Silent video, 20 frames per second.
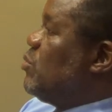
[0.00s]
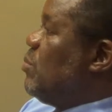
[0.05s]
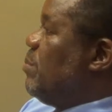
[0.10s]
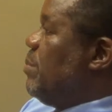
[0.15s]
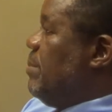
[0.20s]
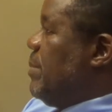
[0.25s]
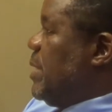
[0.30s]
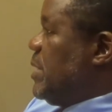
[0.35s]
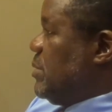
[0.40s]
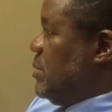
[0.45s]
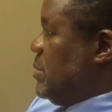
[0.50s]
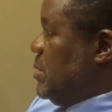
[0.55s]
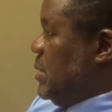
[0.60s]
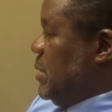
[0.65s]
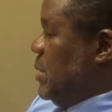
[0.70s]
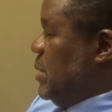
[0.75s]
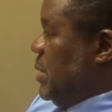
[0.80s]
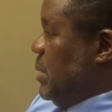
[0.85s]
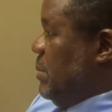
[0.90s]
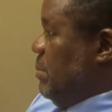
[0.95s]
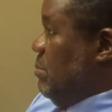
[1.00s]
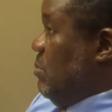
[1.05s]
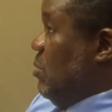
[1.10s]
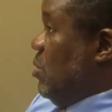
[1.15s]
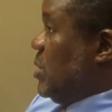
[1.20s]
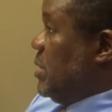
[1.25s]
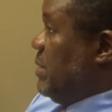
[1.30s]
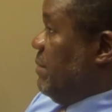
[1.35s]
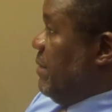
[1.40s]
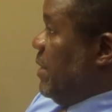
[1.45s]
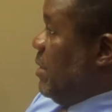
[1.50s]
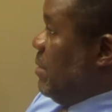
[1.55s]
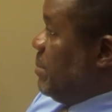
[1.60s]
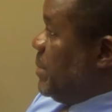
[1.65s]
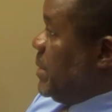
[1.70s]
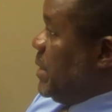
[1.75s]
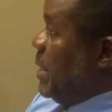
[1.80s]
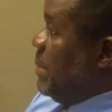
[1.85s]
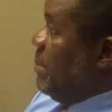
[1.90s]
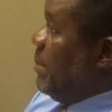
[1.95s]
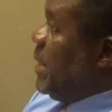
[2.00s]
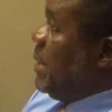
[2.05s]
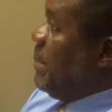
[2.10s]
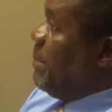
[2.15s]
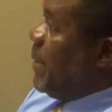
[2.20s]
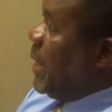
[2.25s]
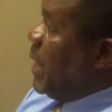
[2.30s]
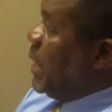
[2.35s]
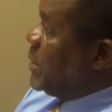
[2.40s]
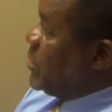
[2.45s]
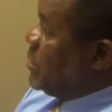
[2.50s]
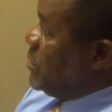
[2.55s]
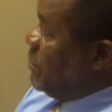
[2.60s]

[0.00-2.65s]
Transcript: to be much more developed than many parts